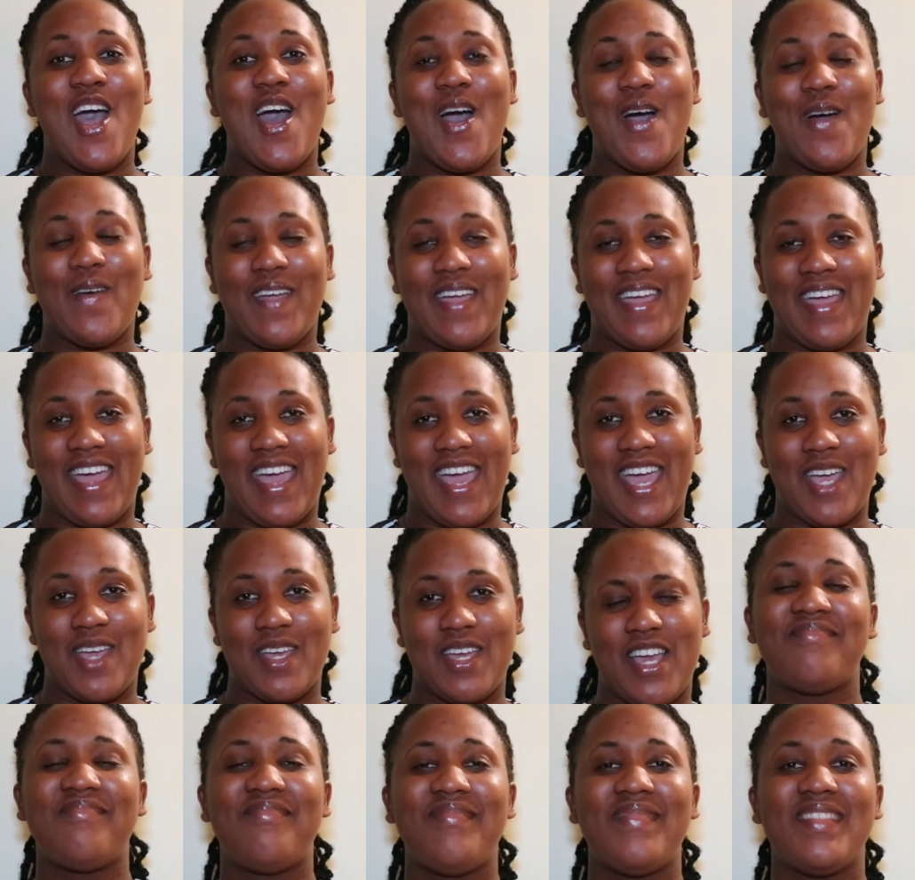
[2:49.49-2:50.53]
Okay.
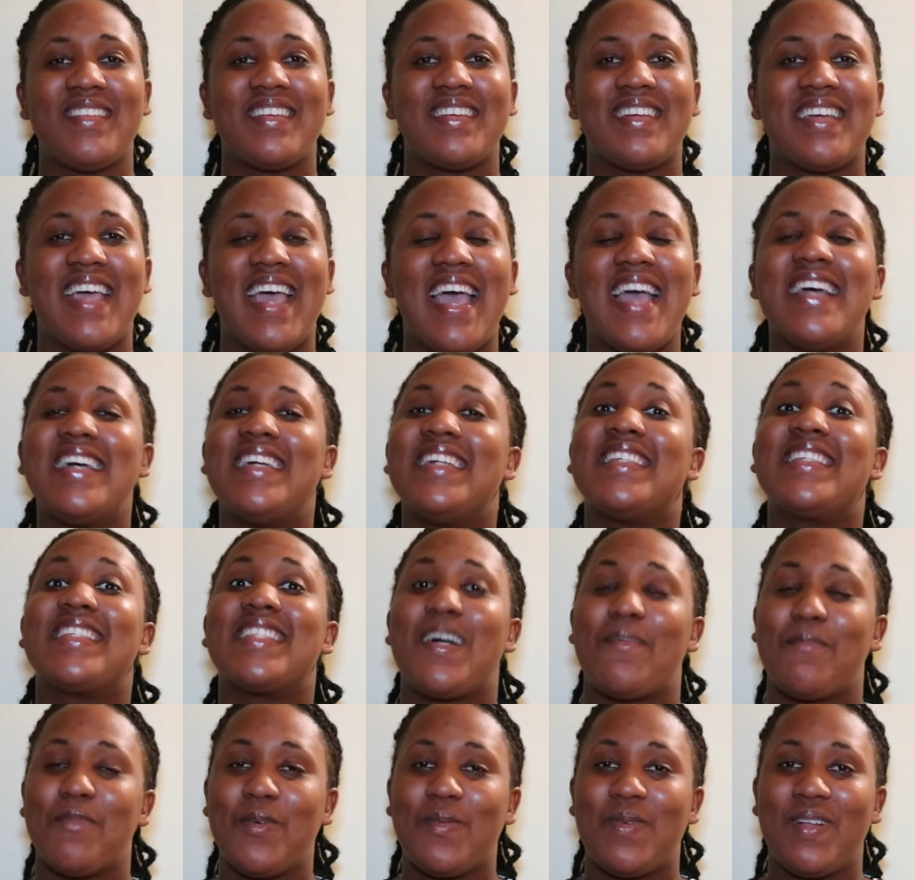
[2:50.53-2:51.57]

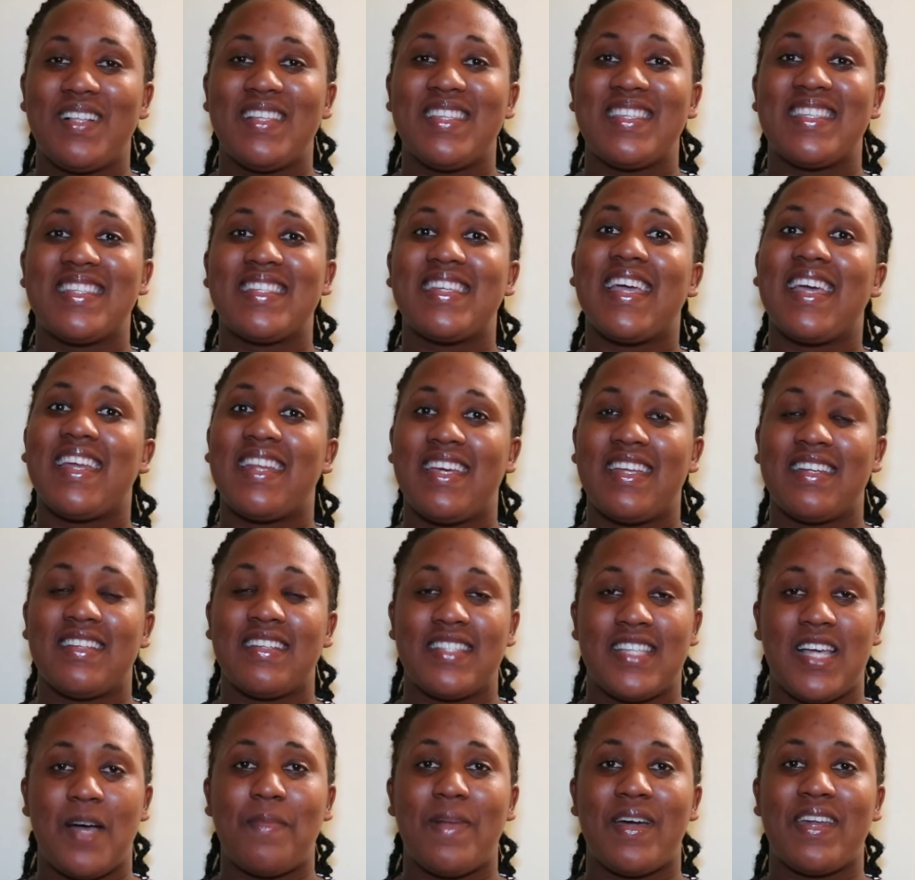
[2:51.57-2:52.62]
Samuel stayed in the
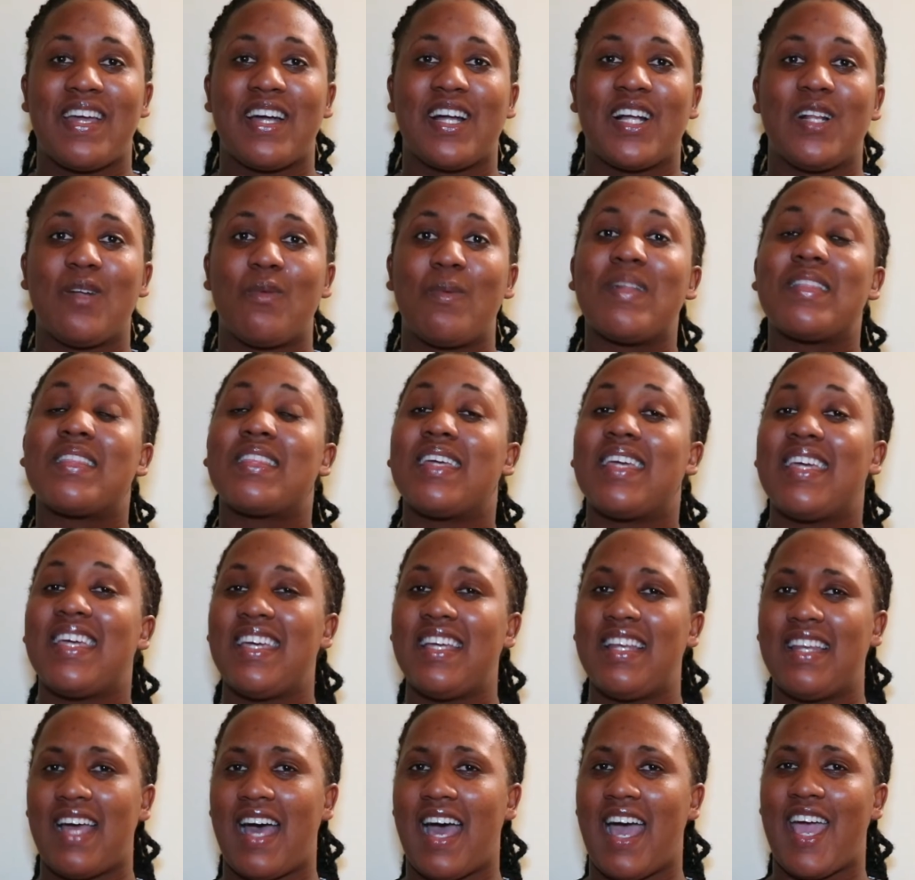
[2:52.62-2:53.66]
tabernacle with
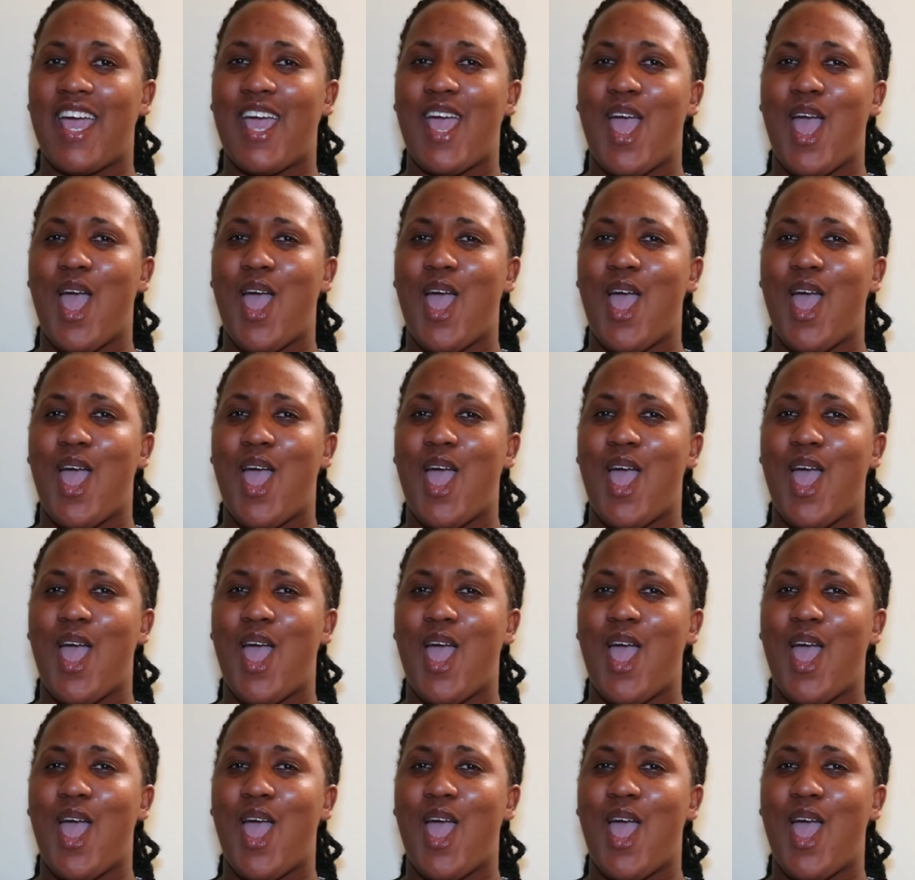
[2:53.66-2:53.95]
Eli.